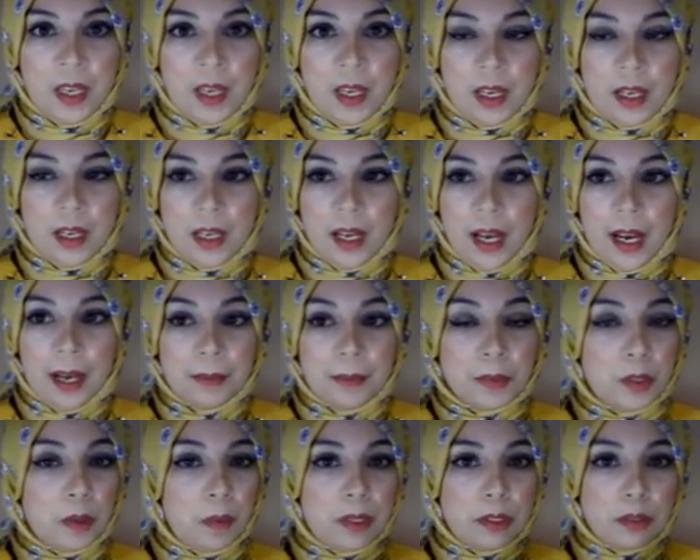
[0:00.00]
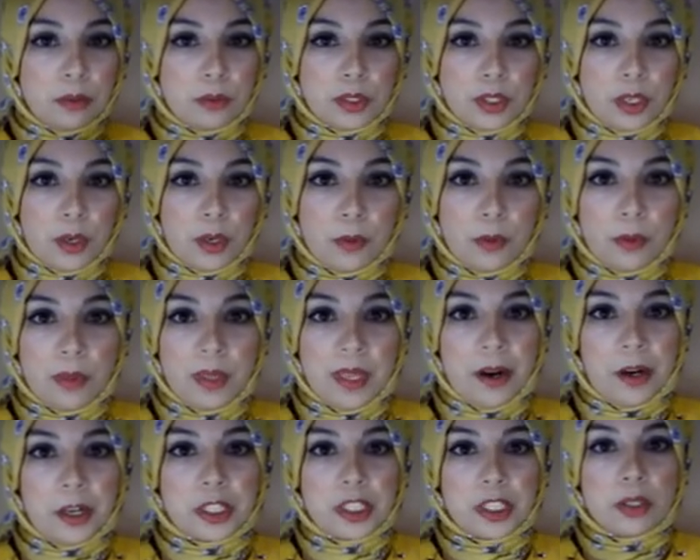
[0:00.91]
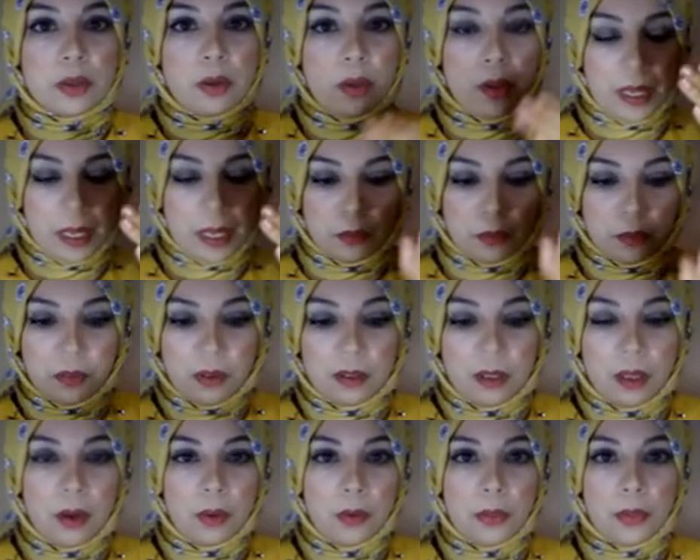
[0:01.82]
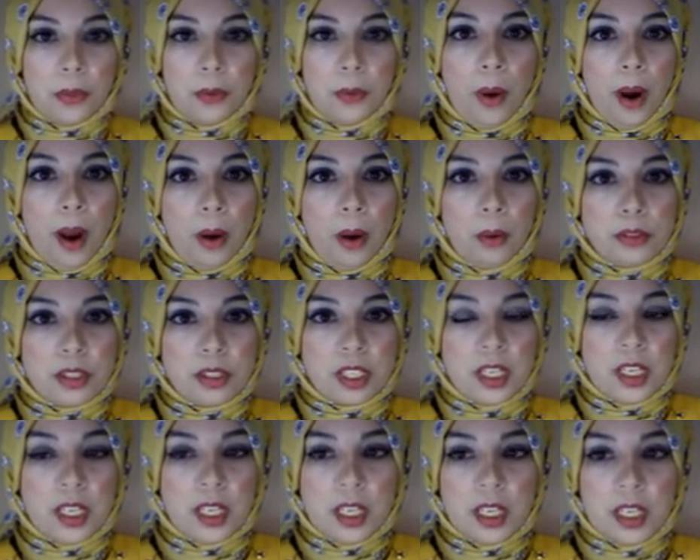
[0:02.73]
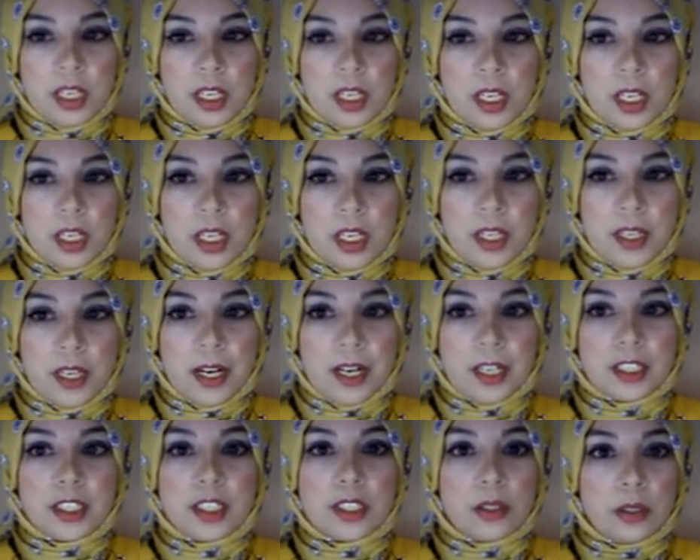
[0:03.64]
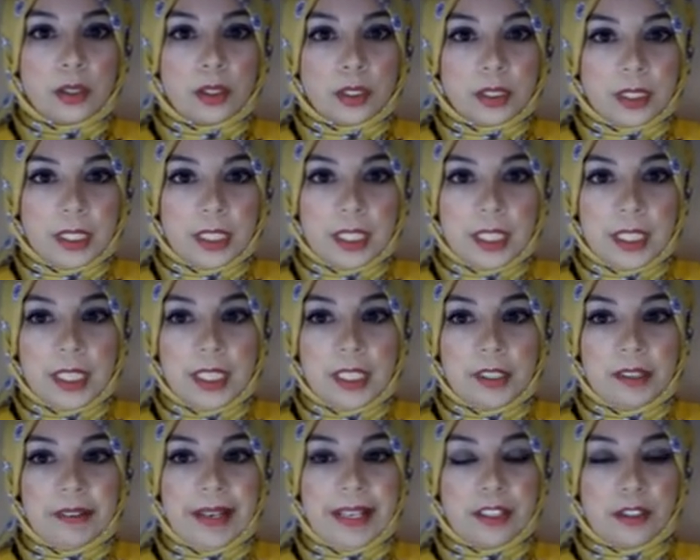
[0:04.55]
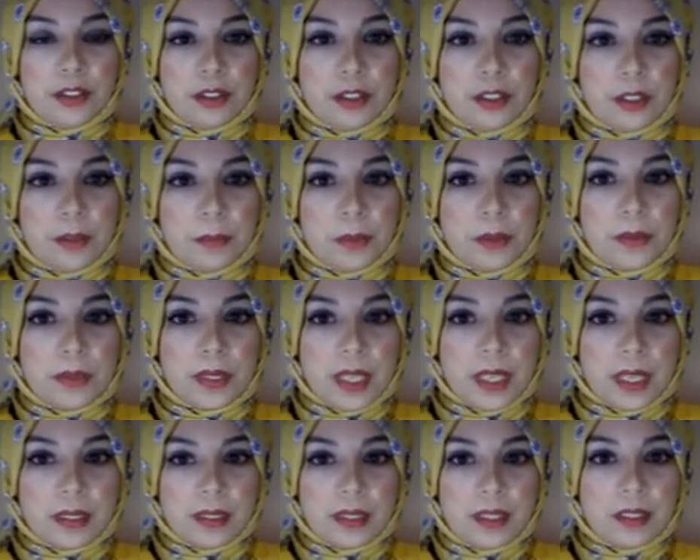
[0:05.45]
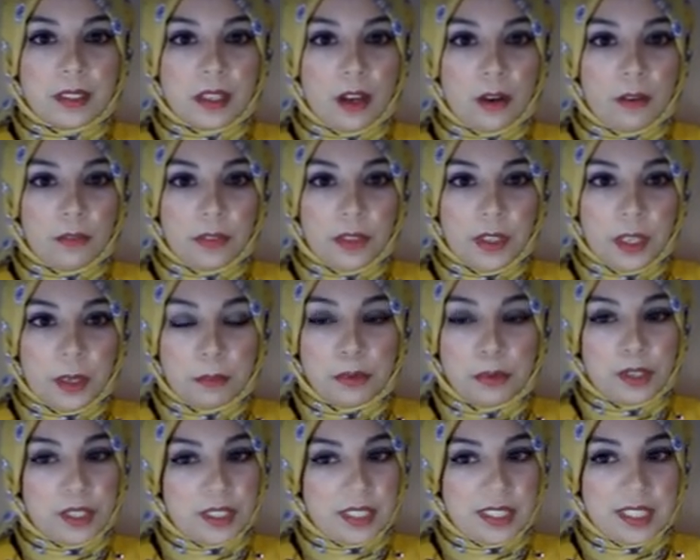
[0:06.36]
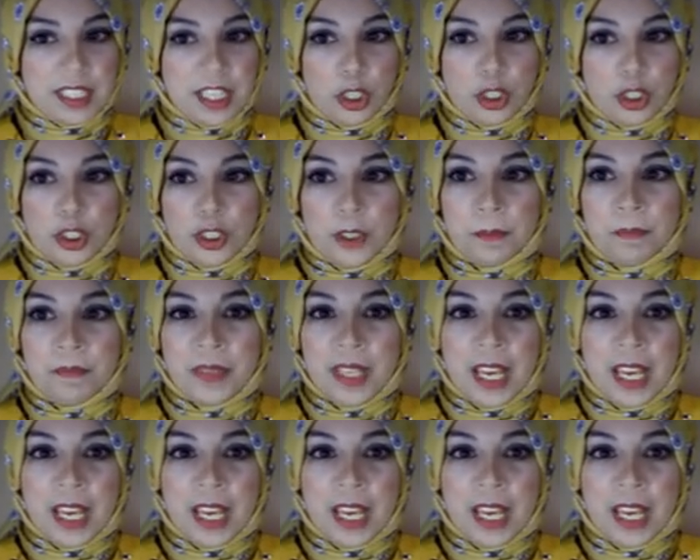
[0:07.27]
I'm going to show you the article and follow throughout the article in later processes of the presentation.